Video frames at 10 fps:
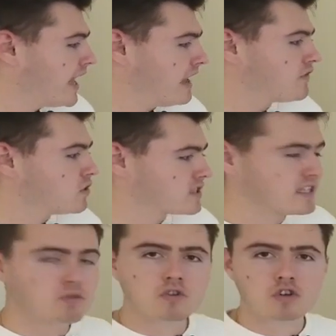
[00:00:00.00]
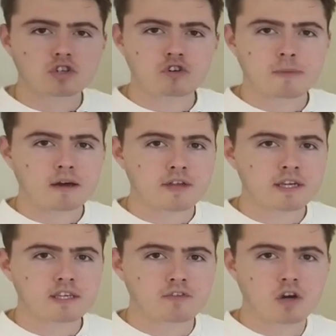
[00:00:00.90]
if you're still not sure about
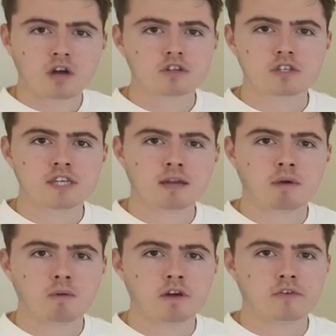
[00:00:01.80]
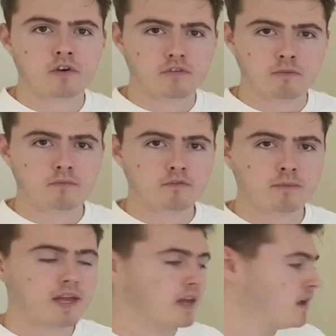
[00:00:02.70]
this, if you can't just take my word for it
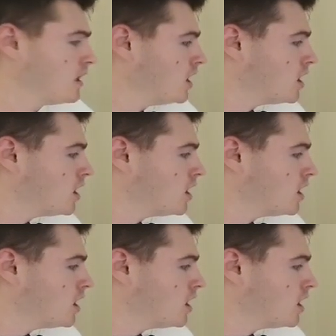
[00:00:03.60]
from here,